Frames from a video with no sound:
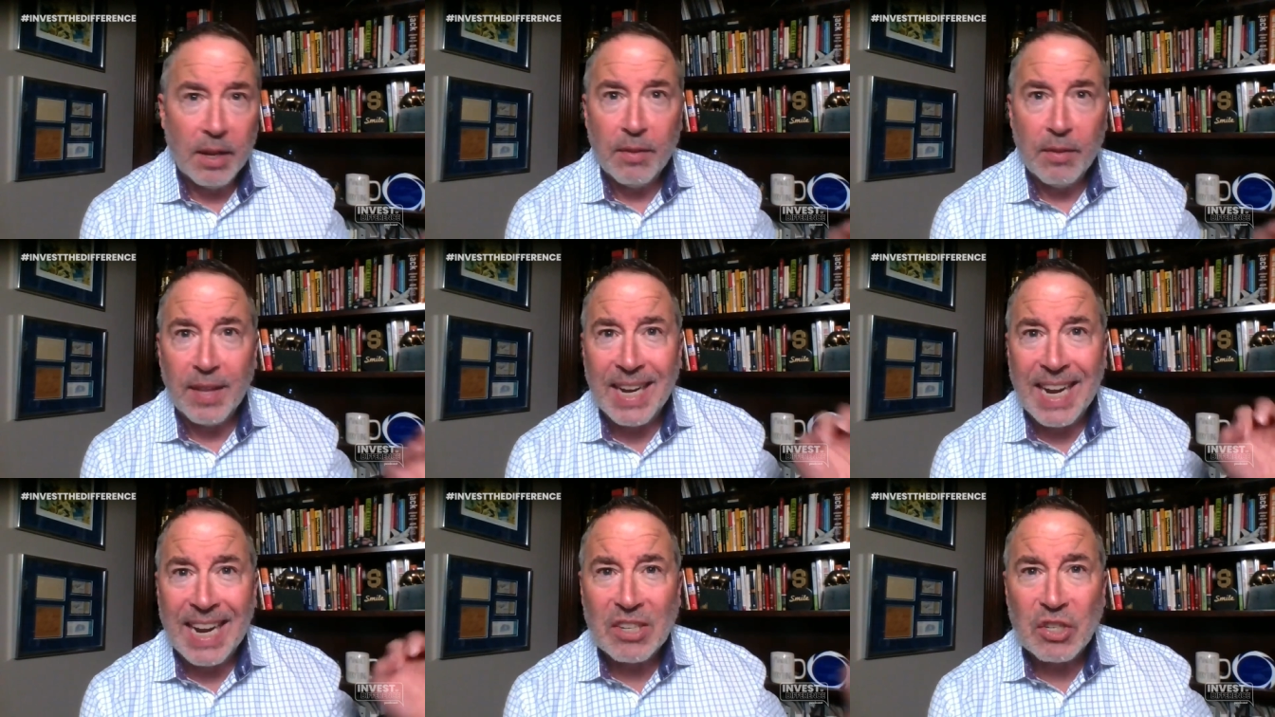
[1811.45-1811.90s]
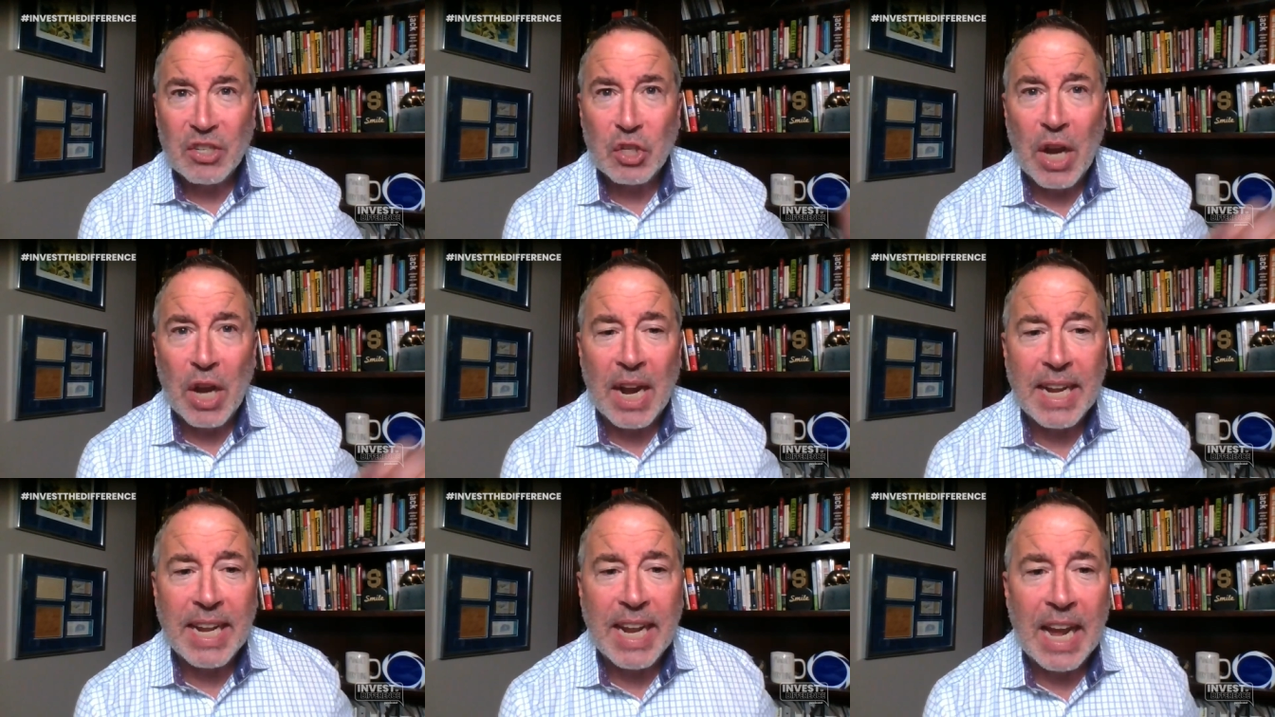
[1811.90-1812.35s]
The next yeah.
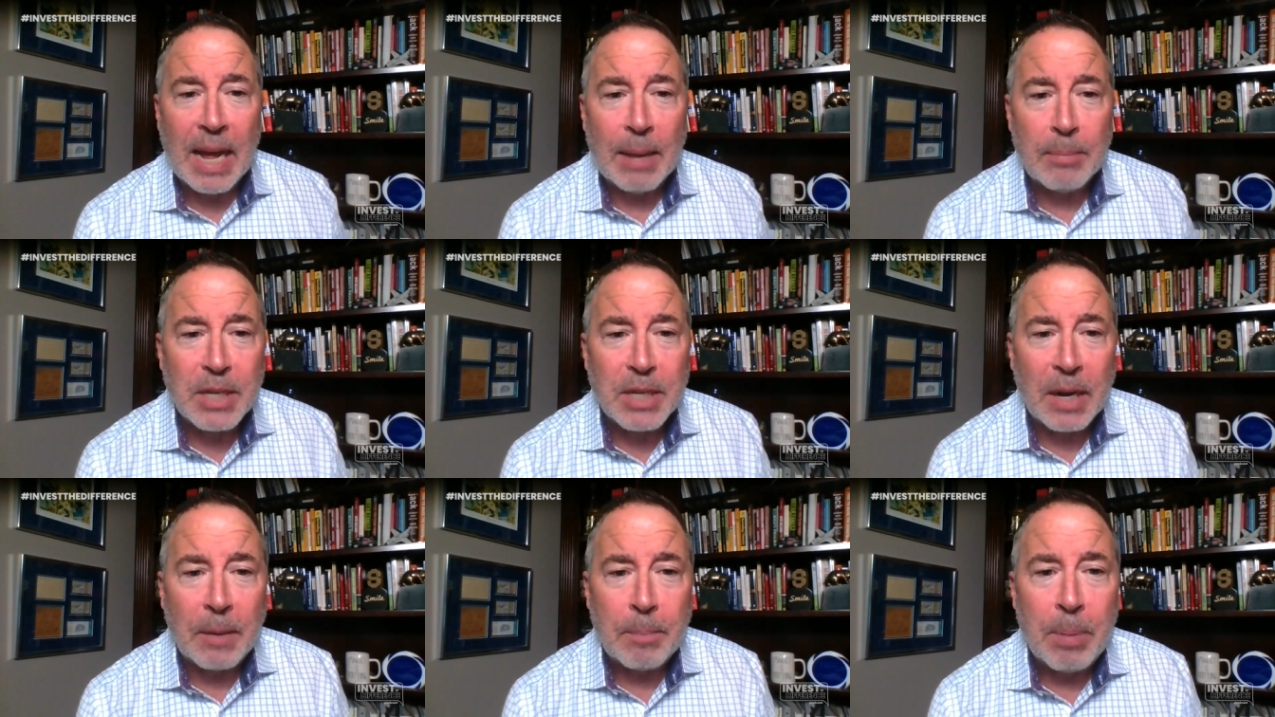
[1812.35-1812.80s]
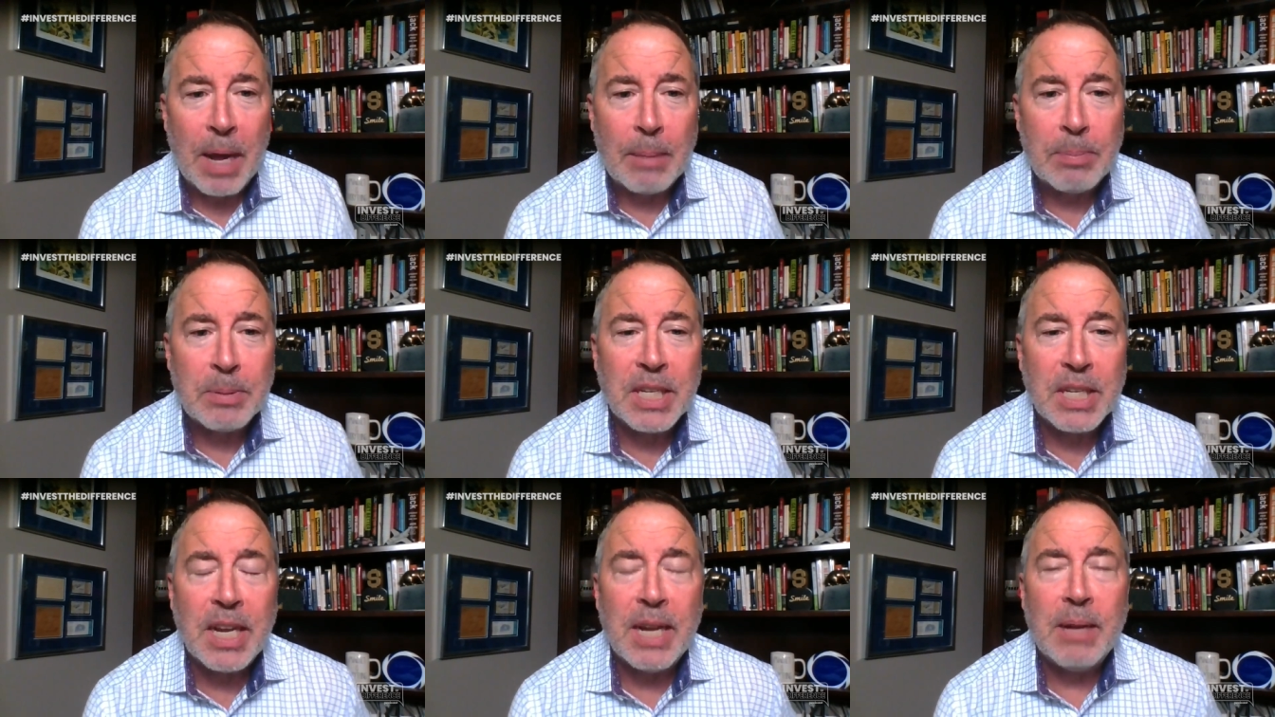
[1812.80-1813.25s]
shiny object
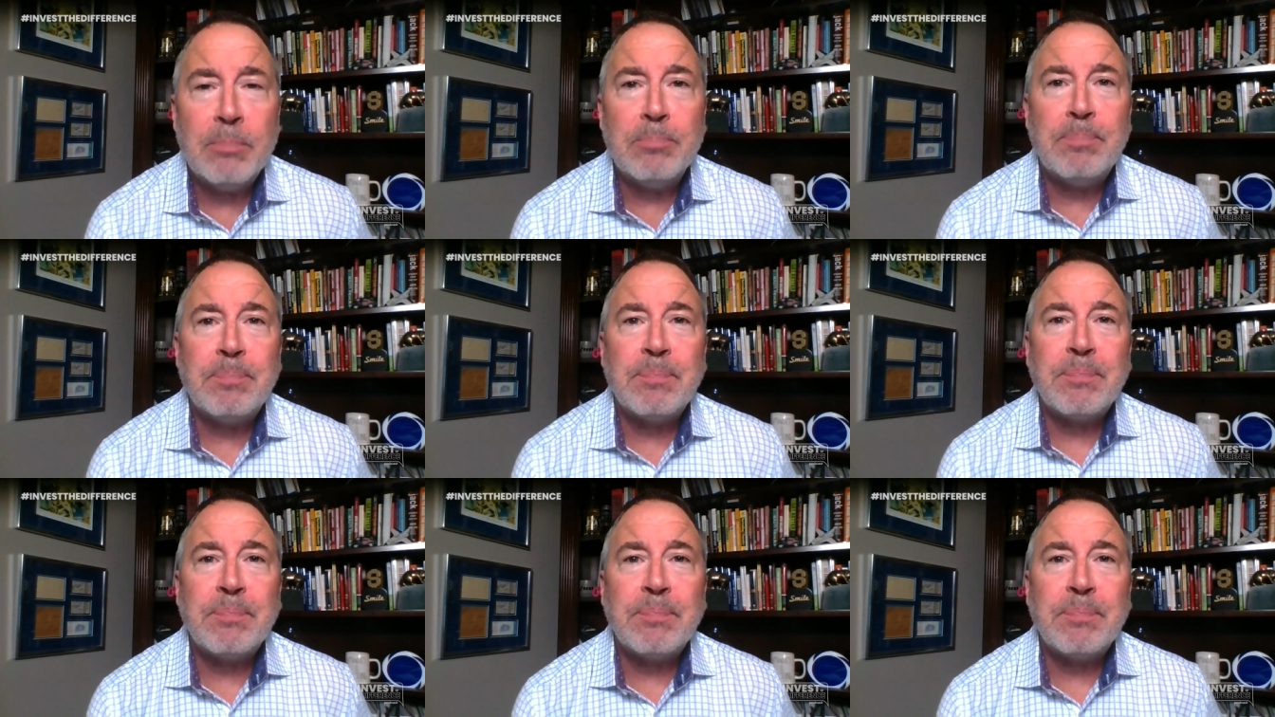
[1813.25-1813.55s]
pops up.